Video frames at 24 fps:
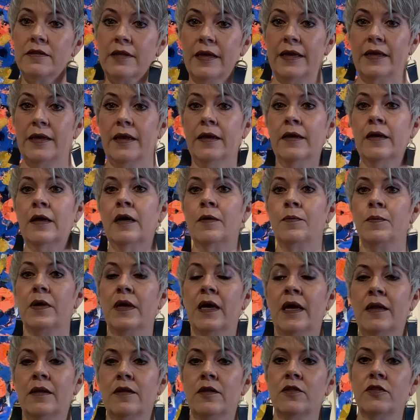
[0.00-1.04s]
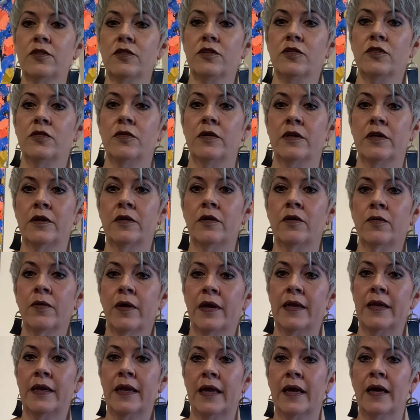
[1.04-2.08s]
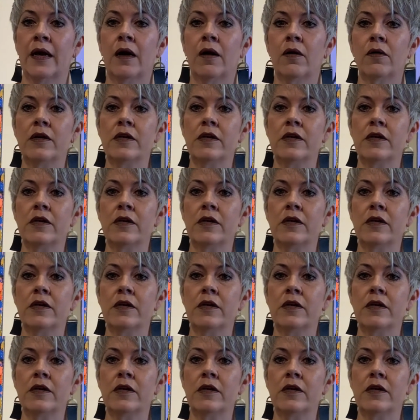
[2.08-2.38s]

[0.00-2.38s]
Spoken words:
hanging up at the studio right now,